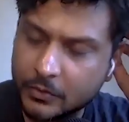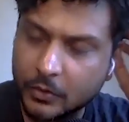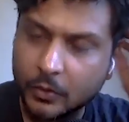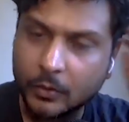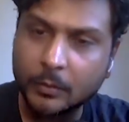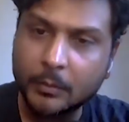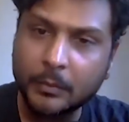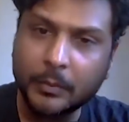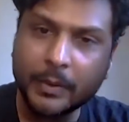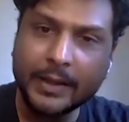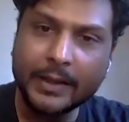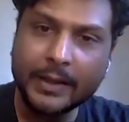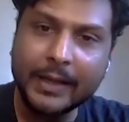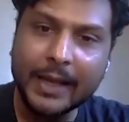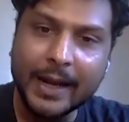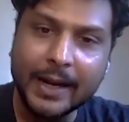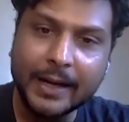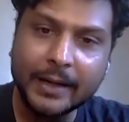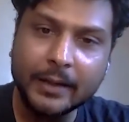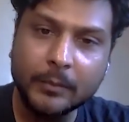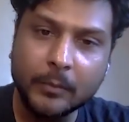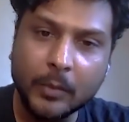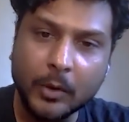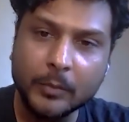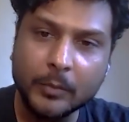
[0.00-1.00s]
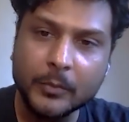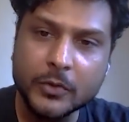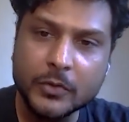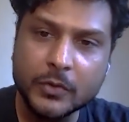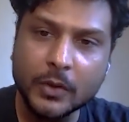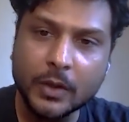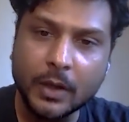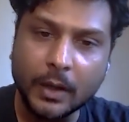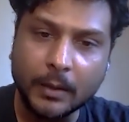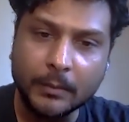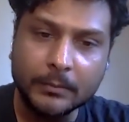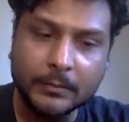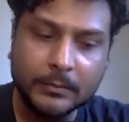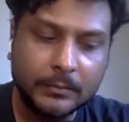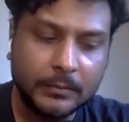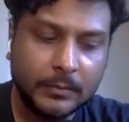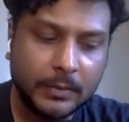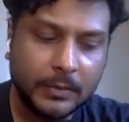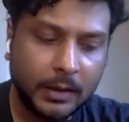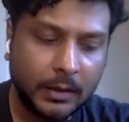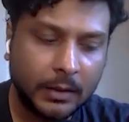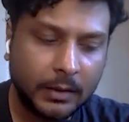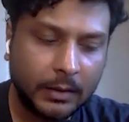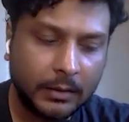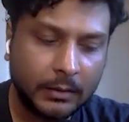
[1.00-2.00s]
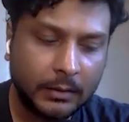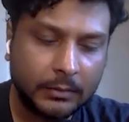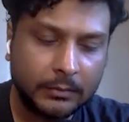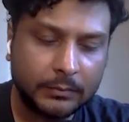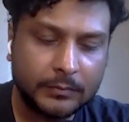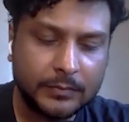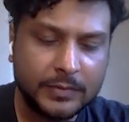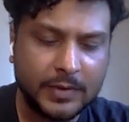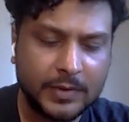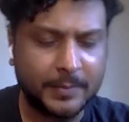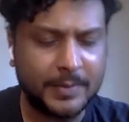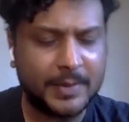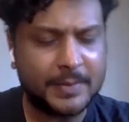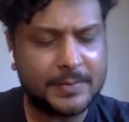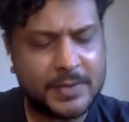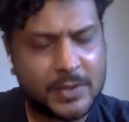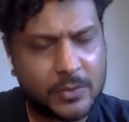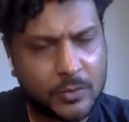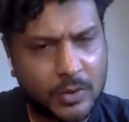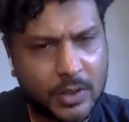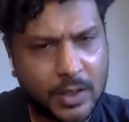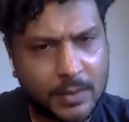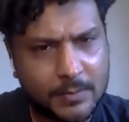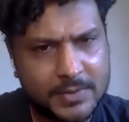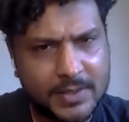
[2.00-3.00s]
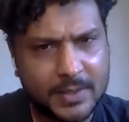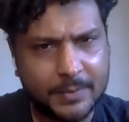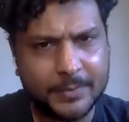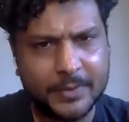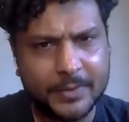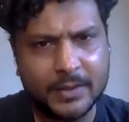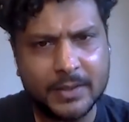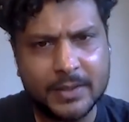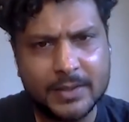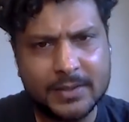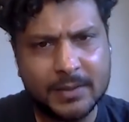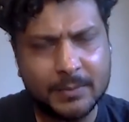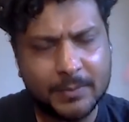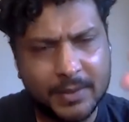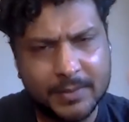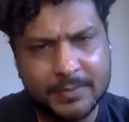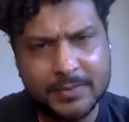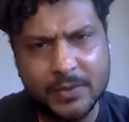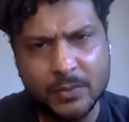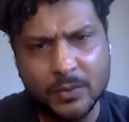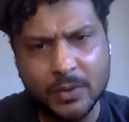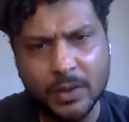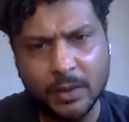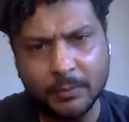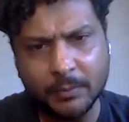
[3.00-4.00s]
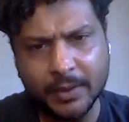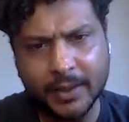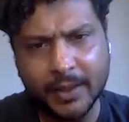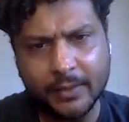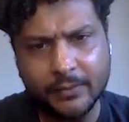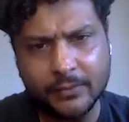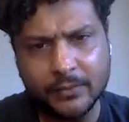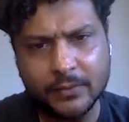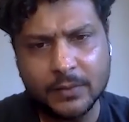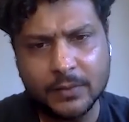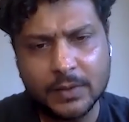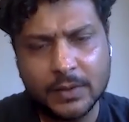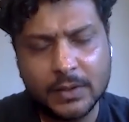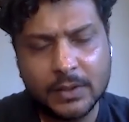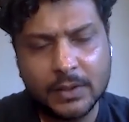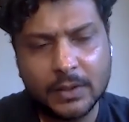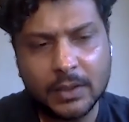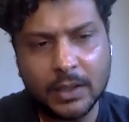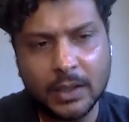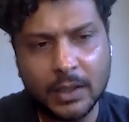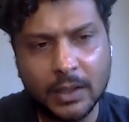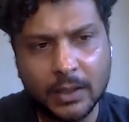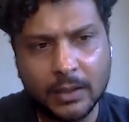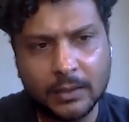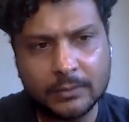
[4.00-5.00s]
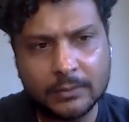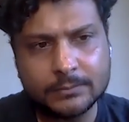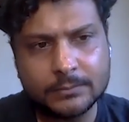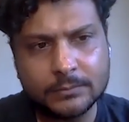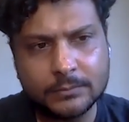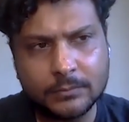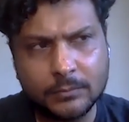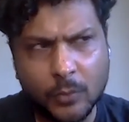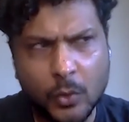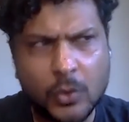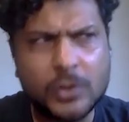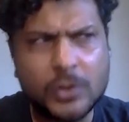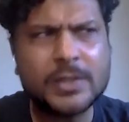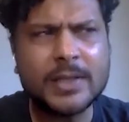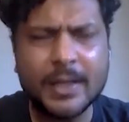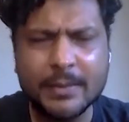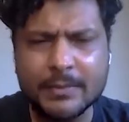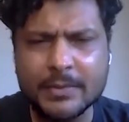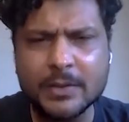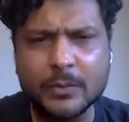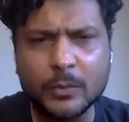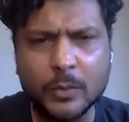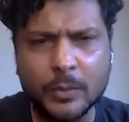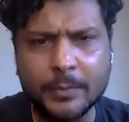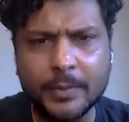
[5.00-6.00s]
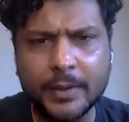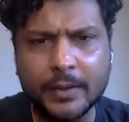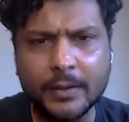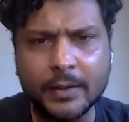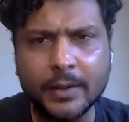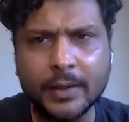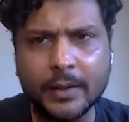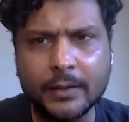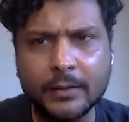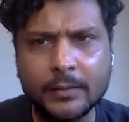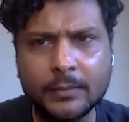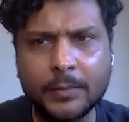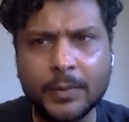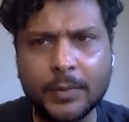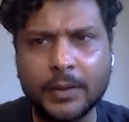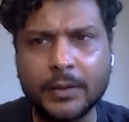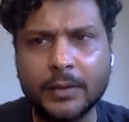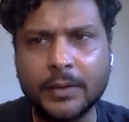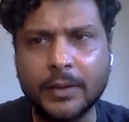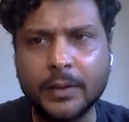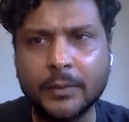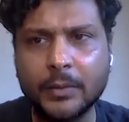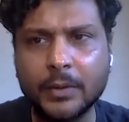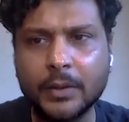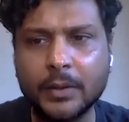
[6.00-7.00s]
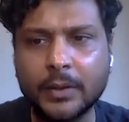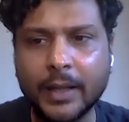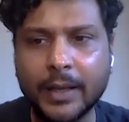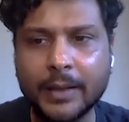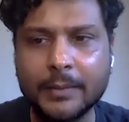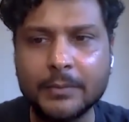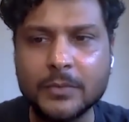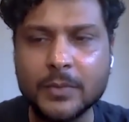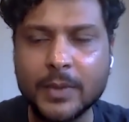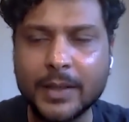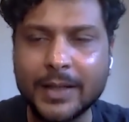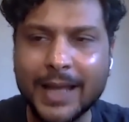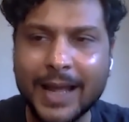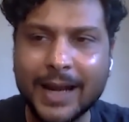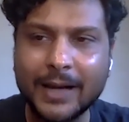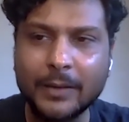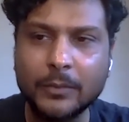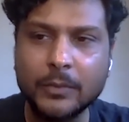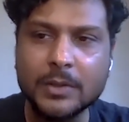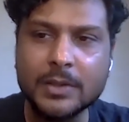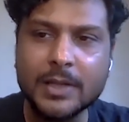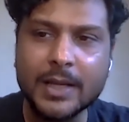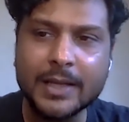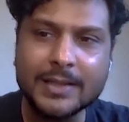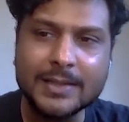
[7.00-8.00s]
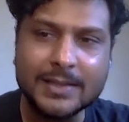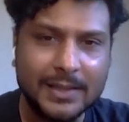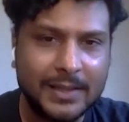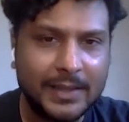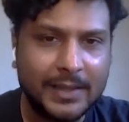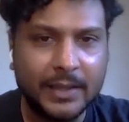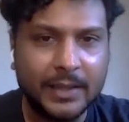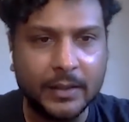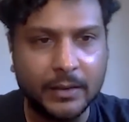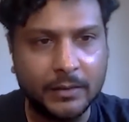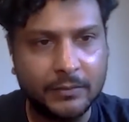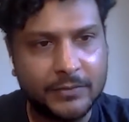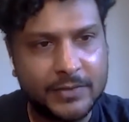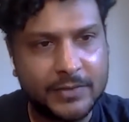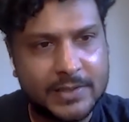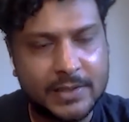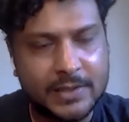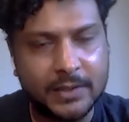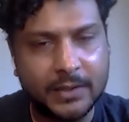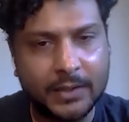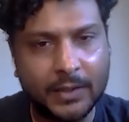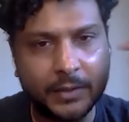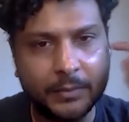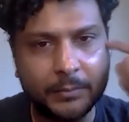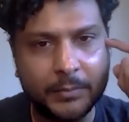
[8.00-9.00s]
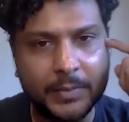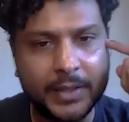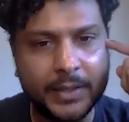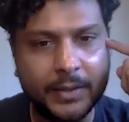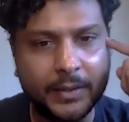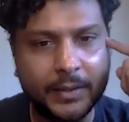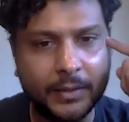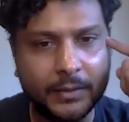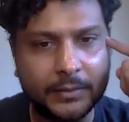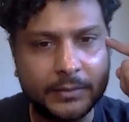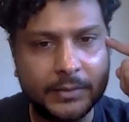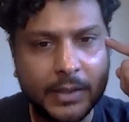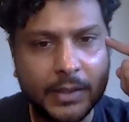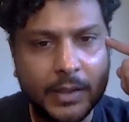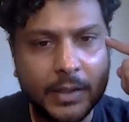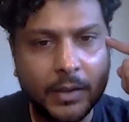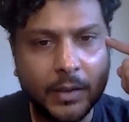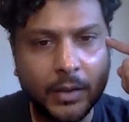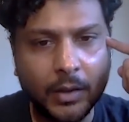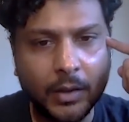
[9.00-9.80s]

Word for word: so when dad and mom used to come, uh, sometimes they would come separately. Sometimes they would come together. Um, most times it would be together, but there were times where dad would like sneak in a visit and meet, and